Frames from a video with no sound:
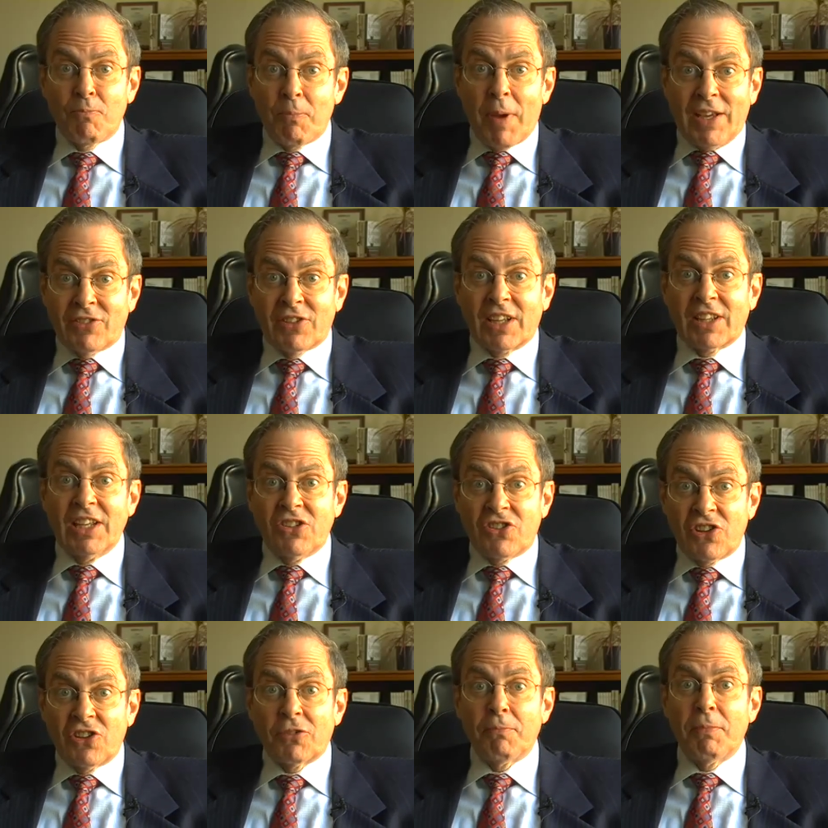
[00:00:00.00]
Basically,
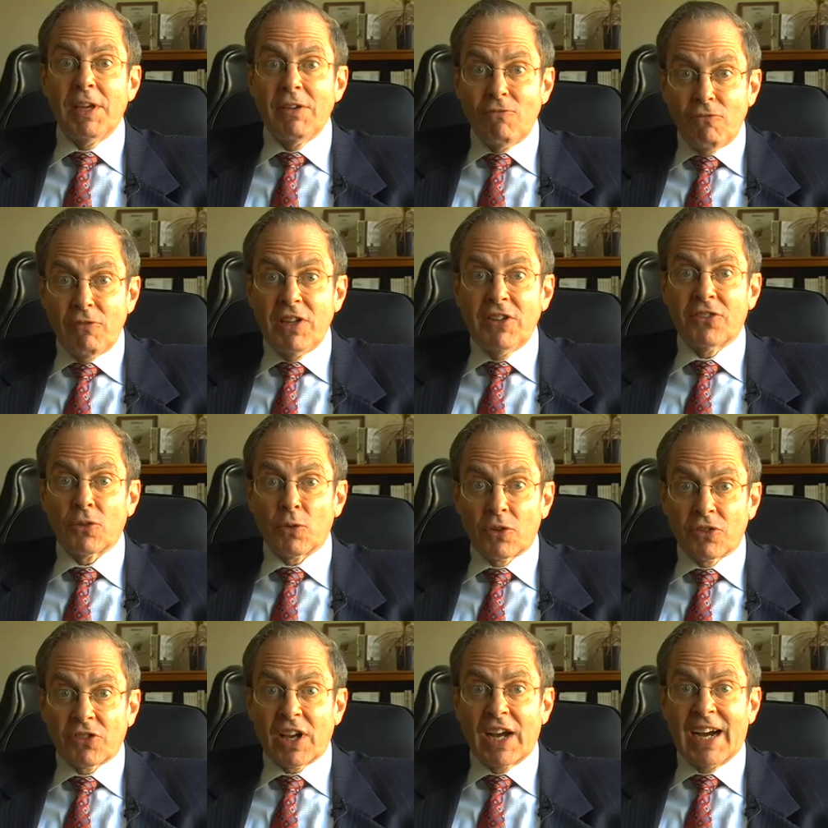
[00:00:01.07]
just be
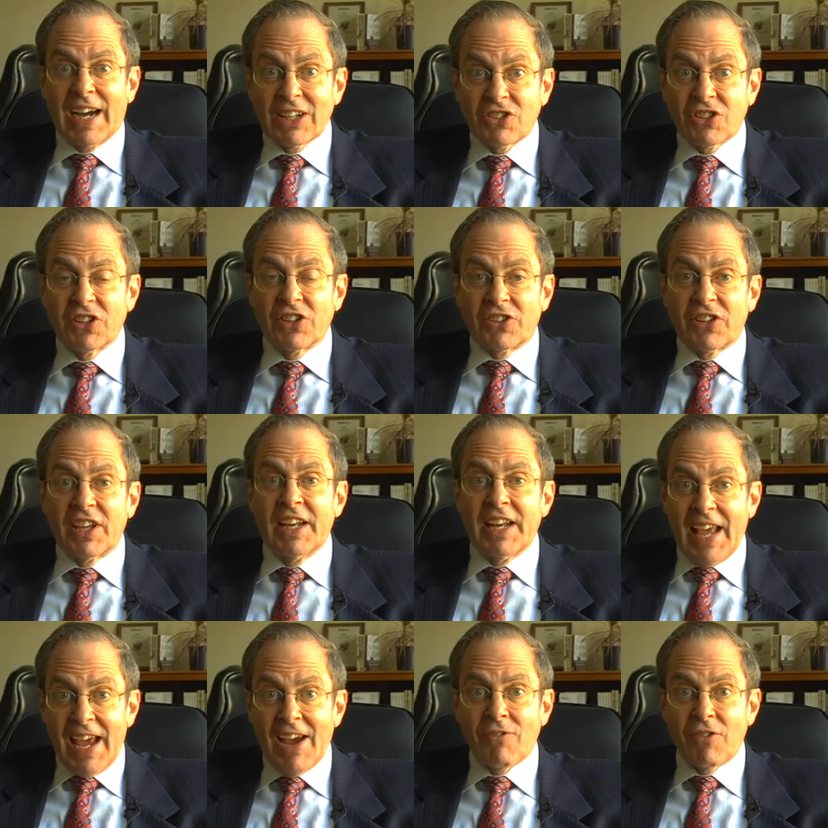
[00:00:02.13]
resource conscious
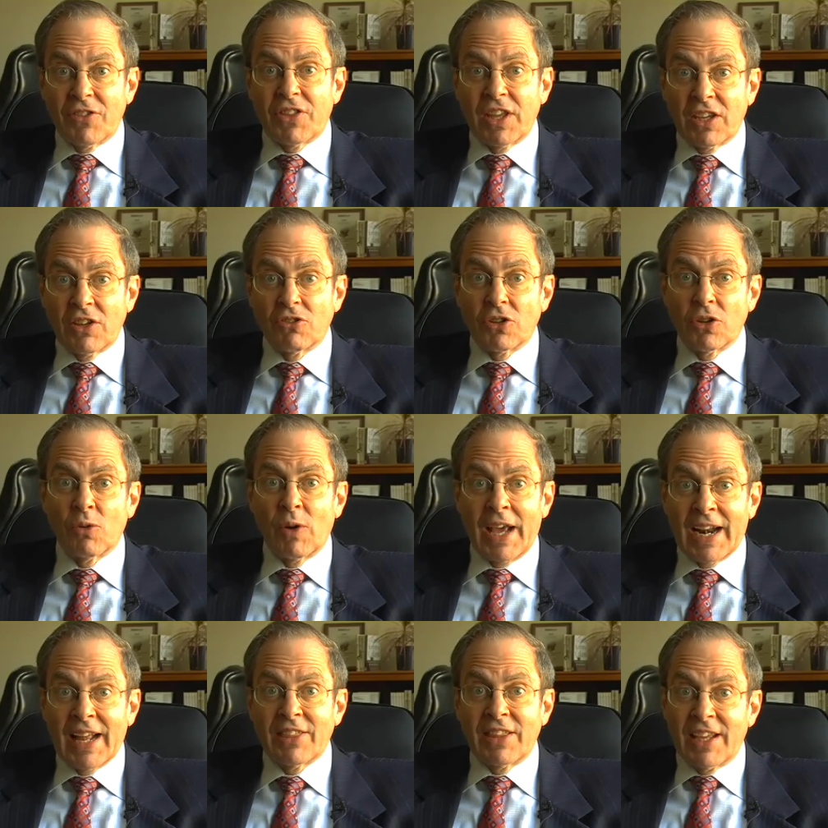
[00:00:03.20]
in everything you do,
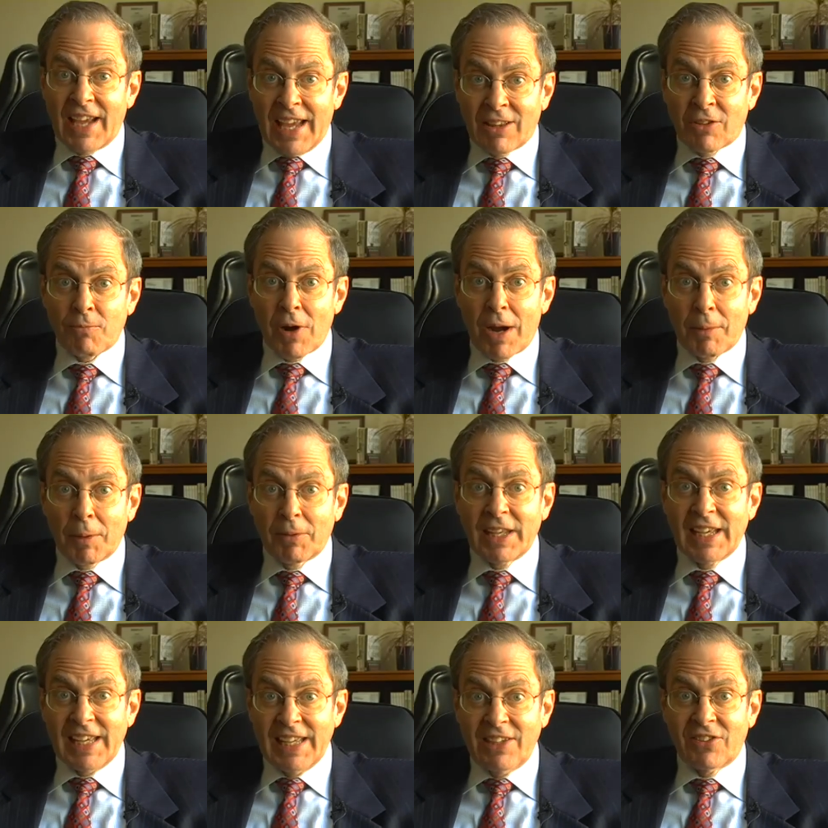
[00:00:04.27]
and I think it's
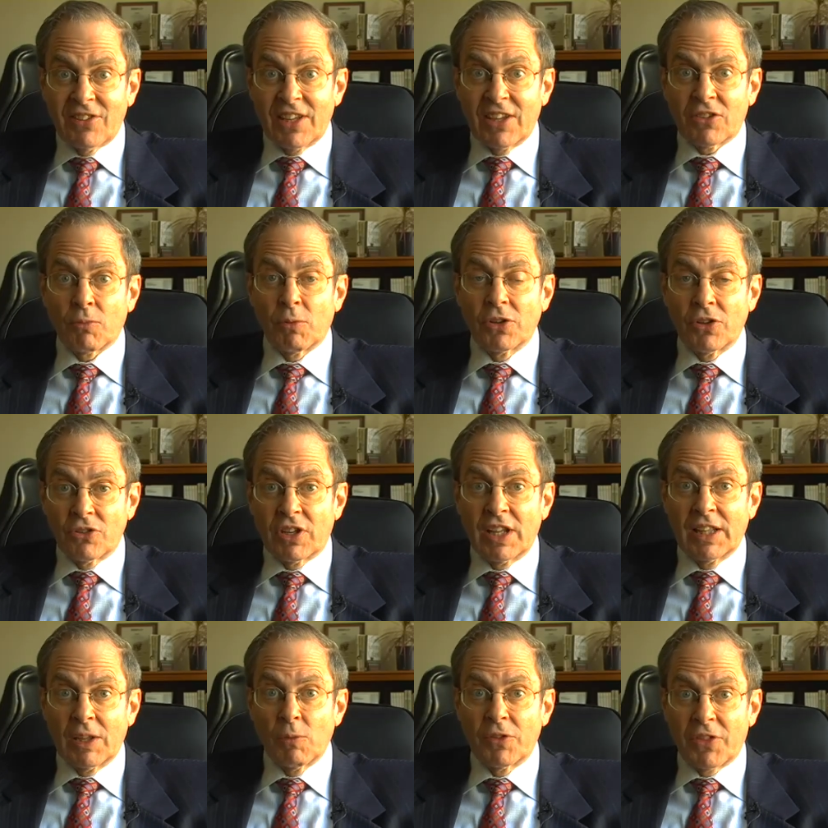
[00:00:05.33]
probably easiest when you're
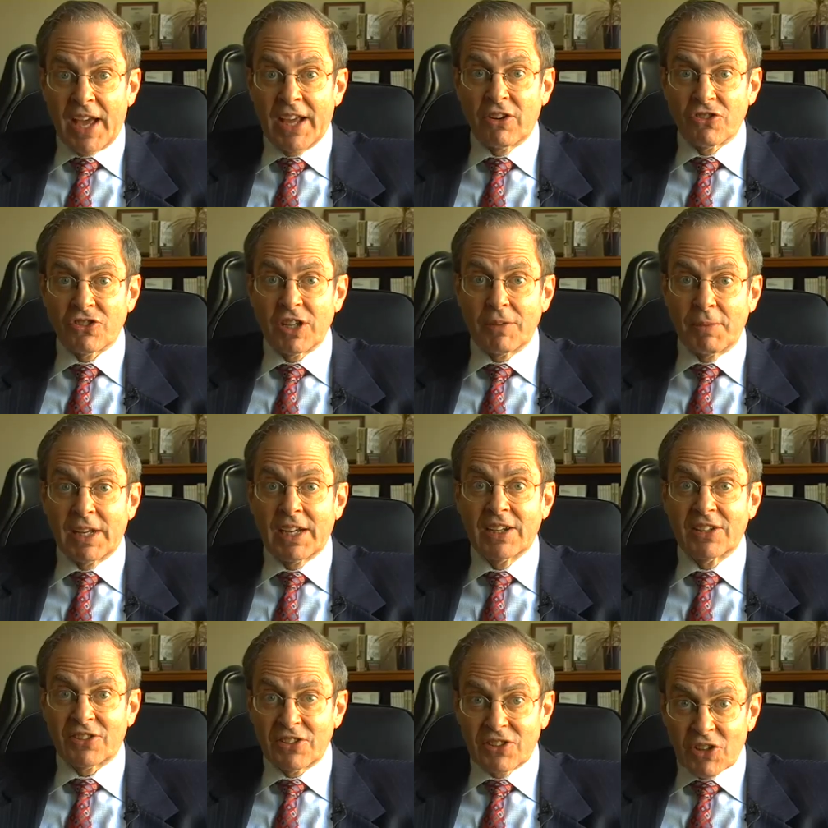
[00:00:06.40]
dealing with energy,
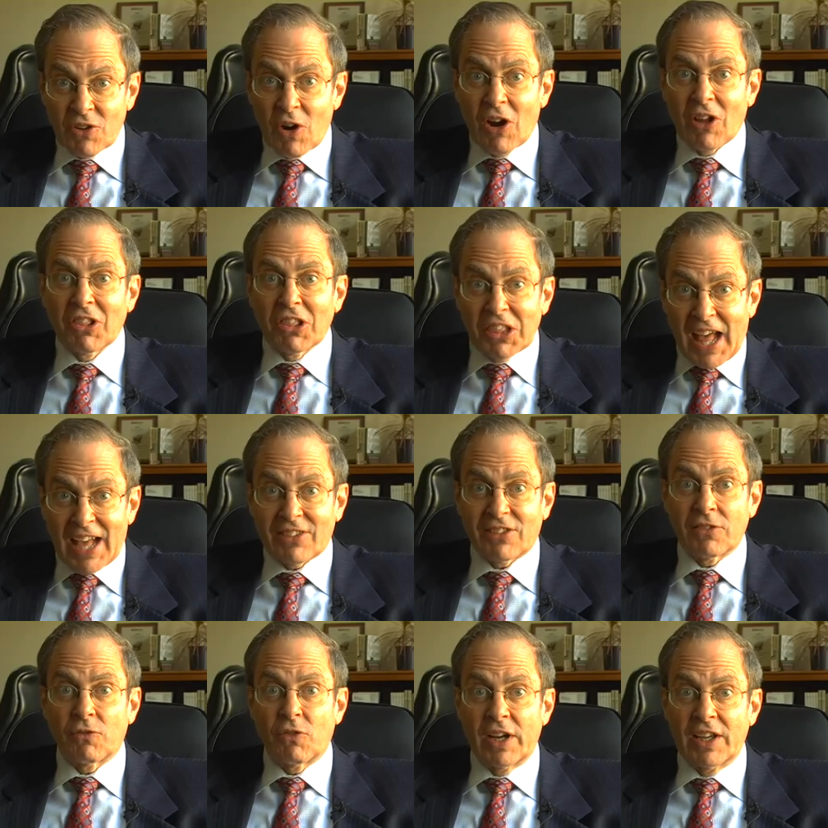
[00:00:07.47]
because there are
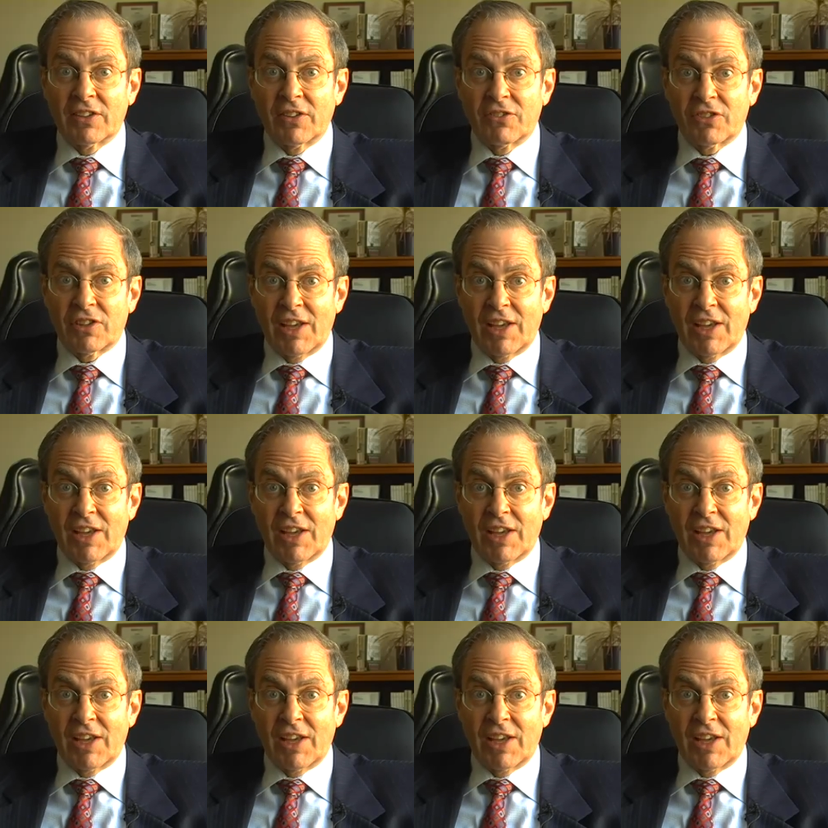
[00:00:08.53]
lots of ways of